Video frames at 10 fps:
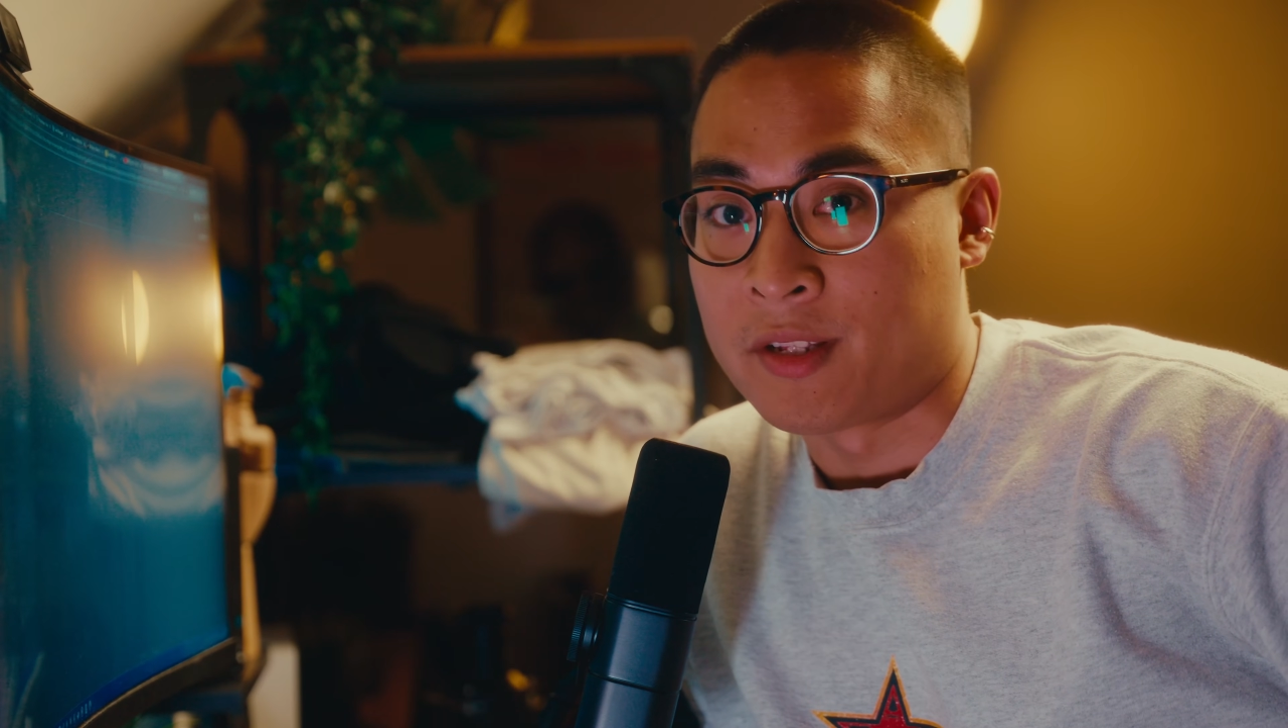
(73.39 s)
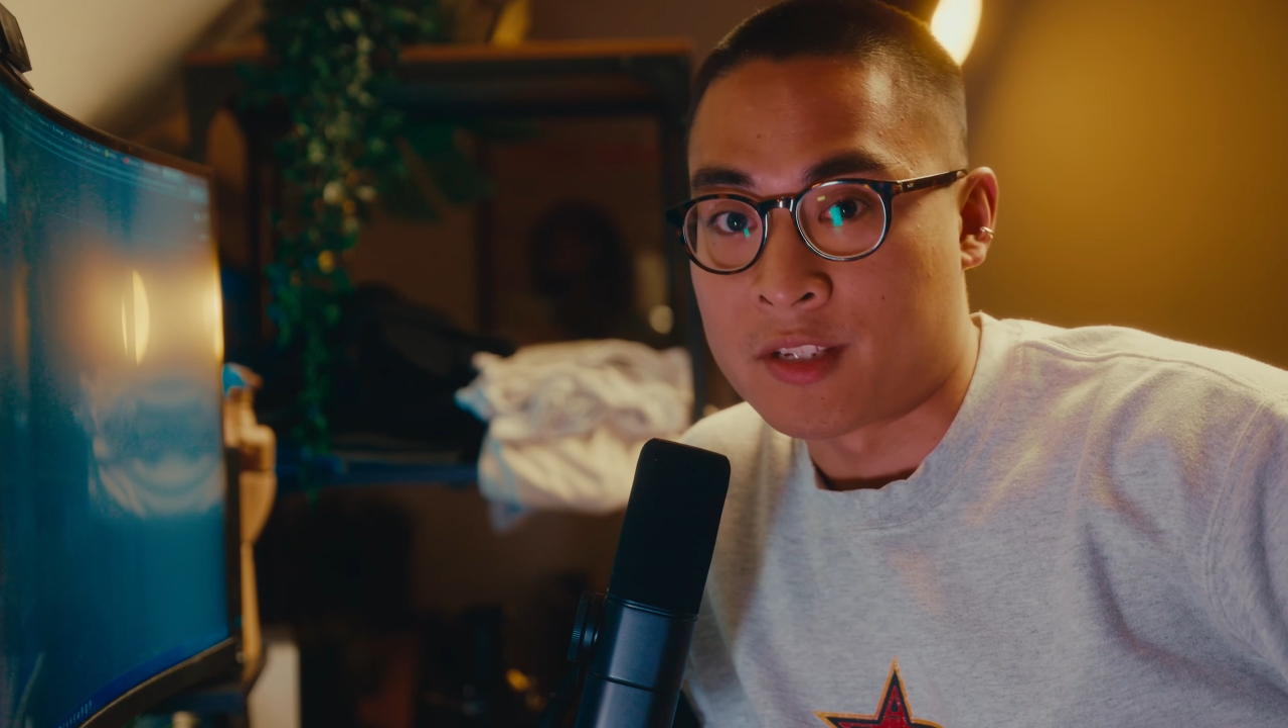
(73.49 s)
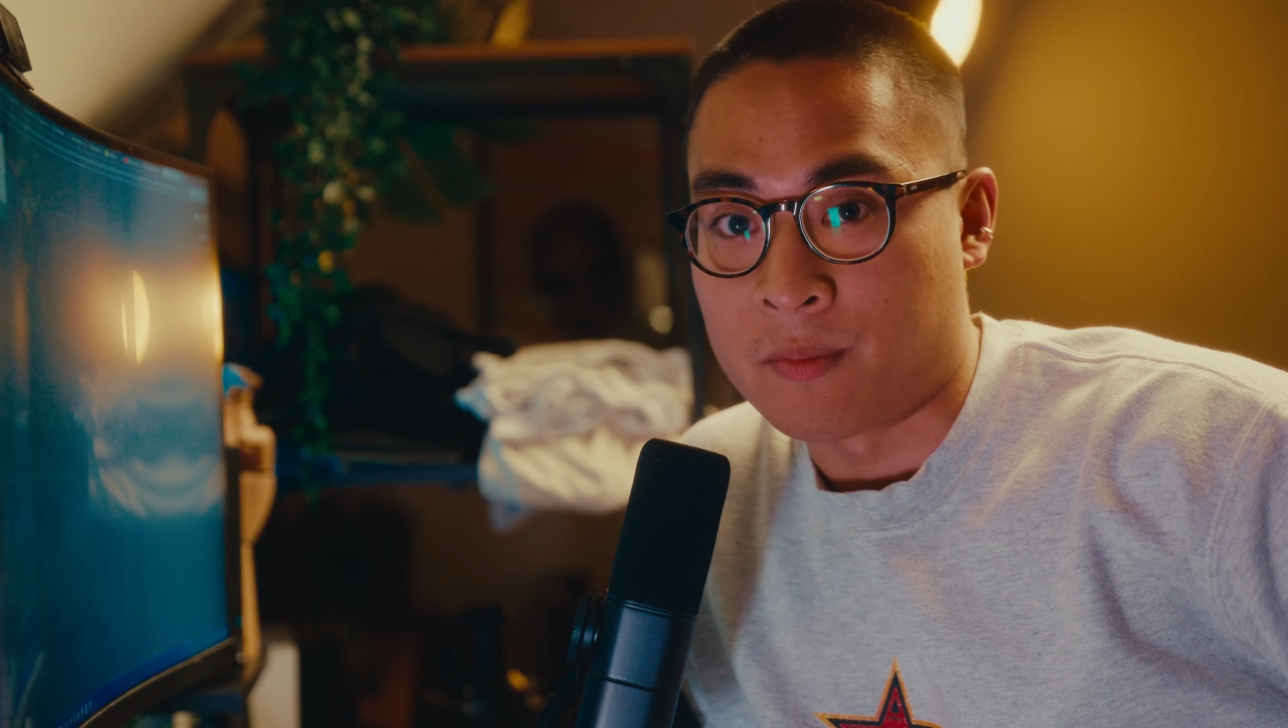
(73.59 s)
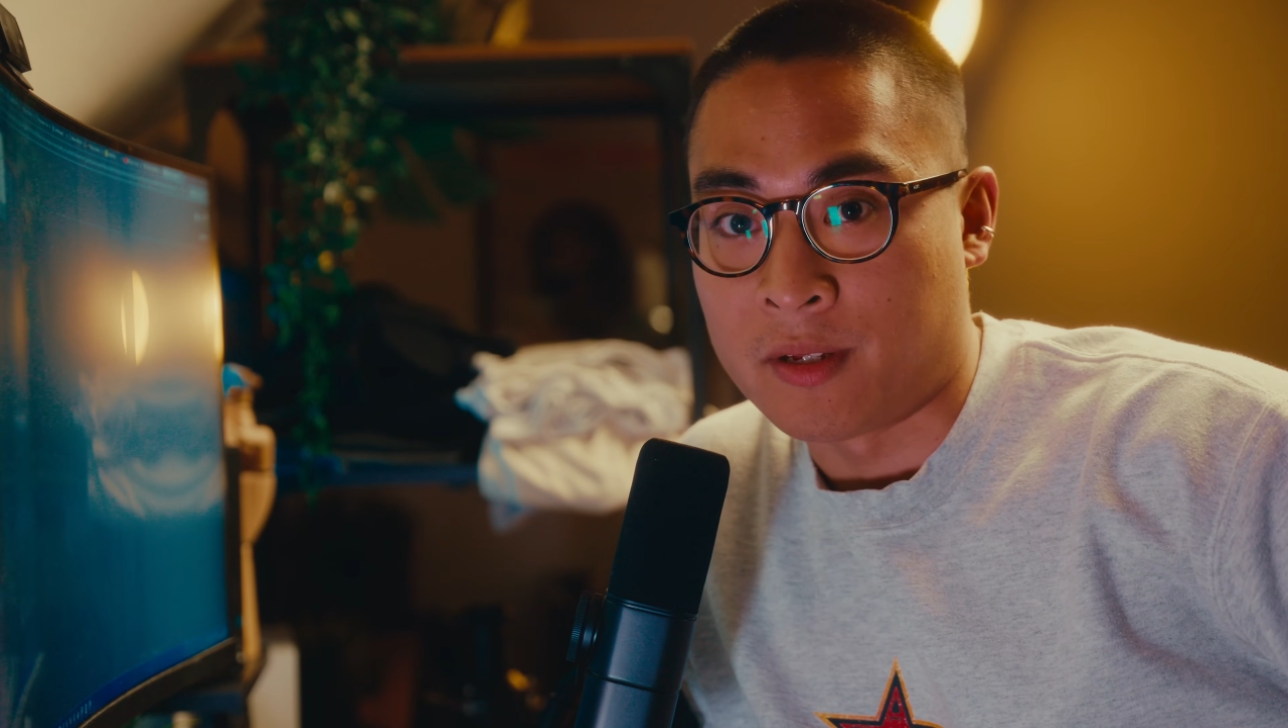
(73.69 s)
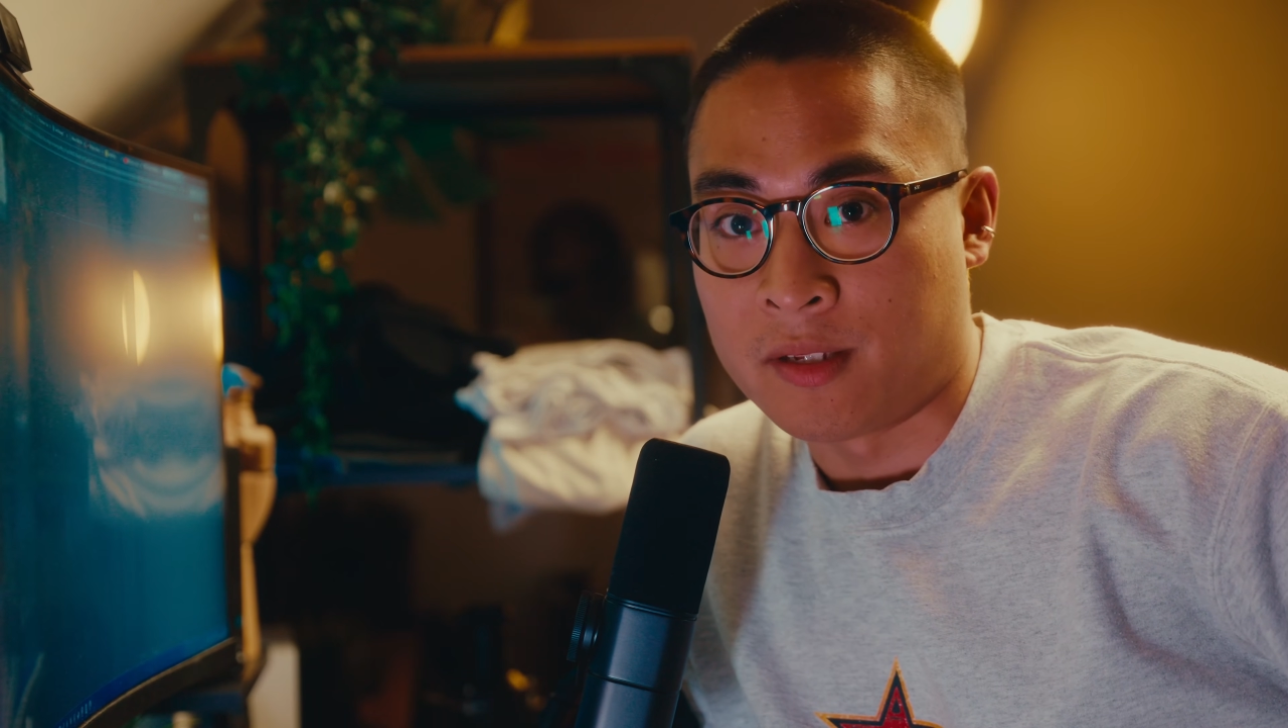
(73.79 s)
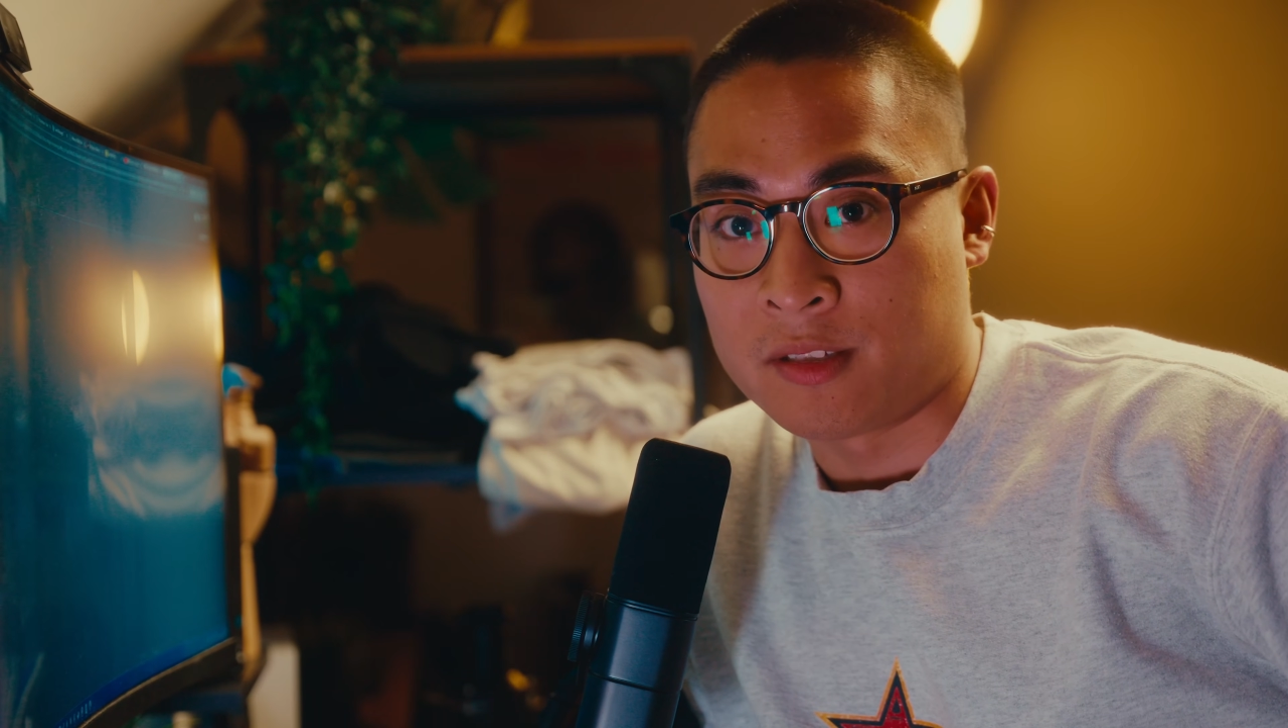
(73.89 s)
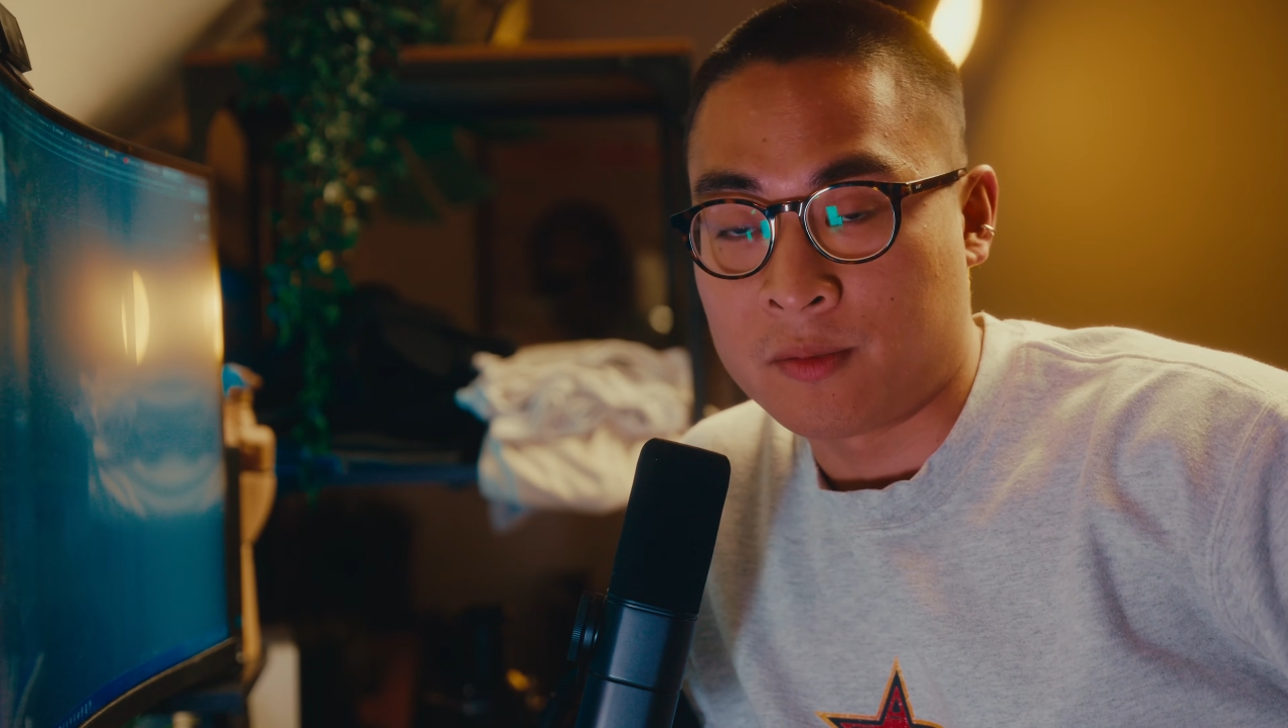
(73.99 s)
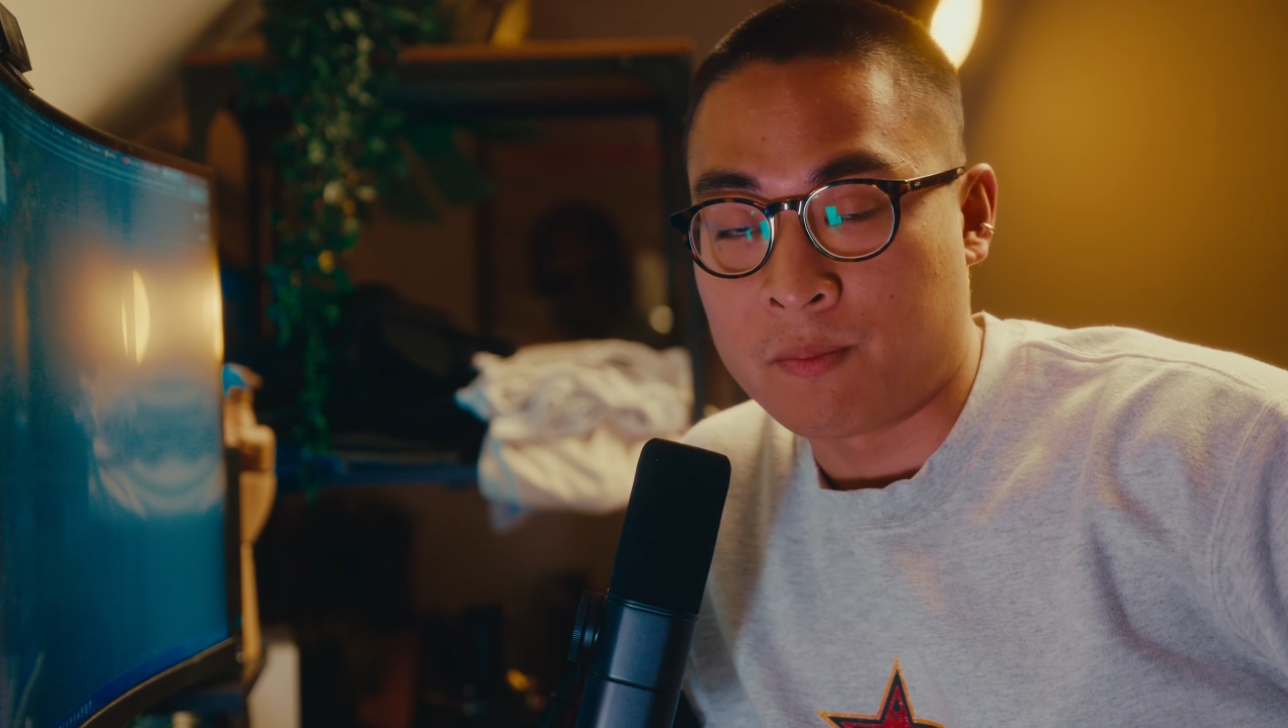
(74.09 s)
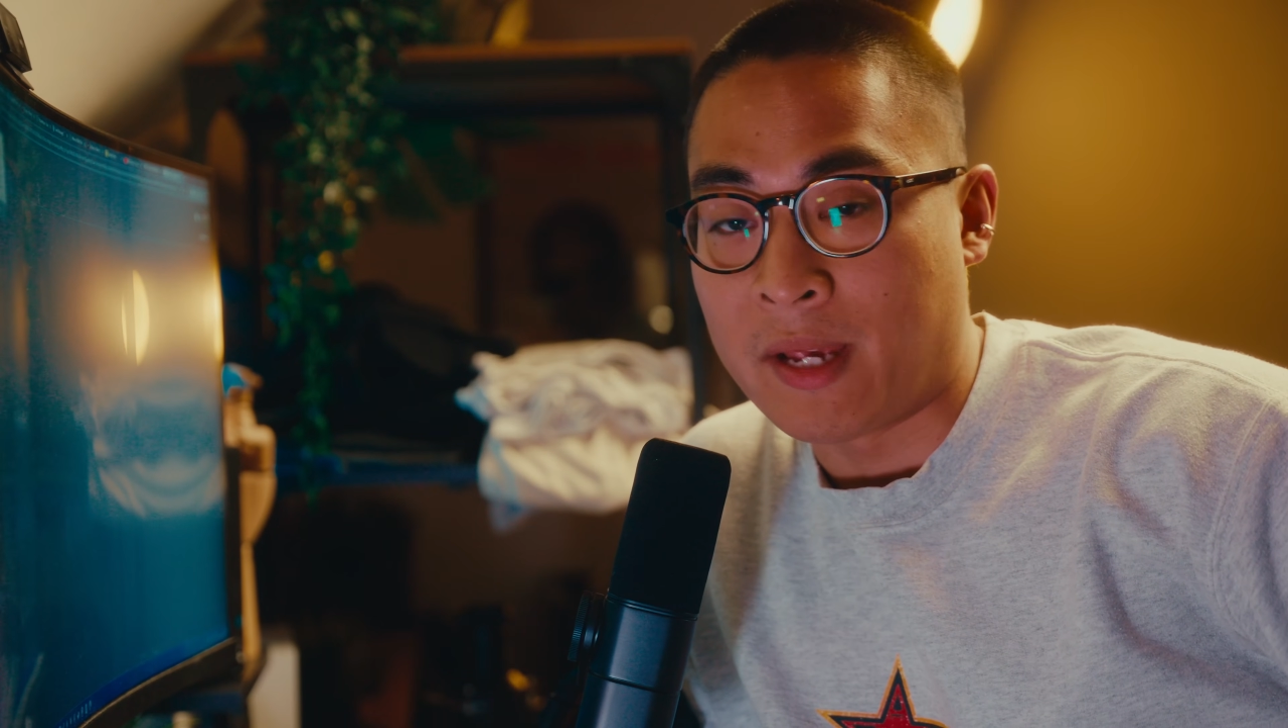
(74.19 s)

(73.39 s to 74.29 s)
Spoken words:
templates.